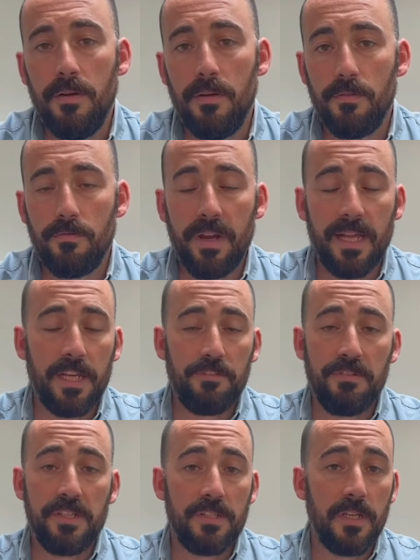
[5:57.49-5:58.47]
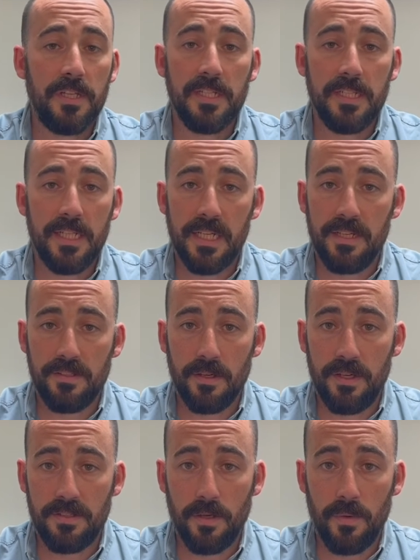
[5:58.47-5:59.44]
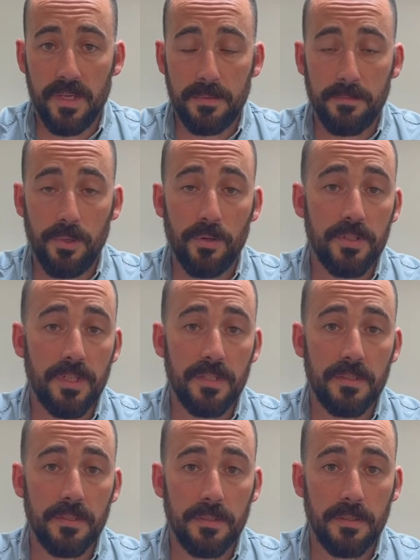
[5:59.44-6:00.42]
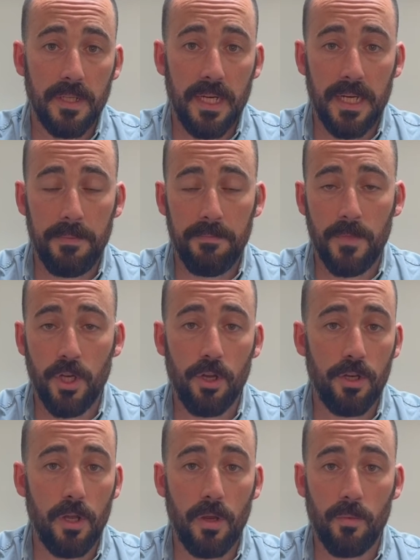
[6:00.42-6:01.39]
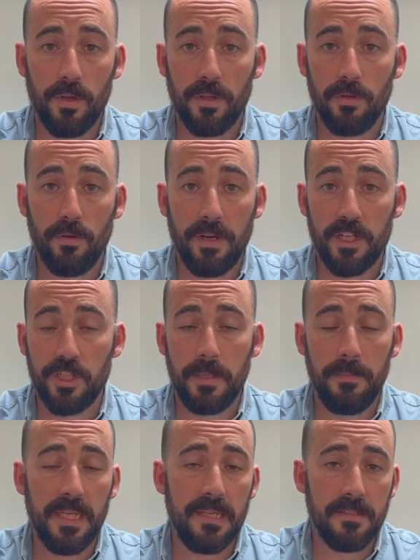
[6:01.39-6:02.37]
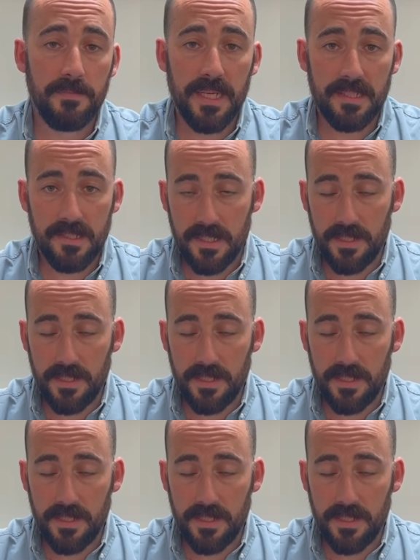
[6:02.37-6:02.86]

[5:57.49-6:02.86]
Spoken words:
Regulatory certainty is always important. Not knowing what the law actually means makes it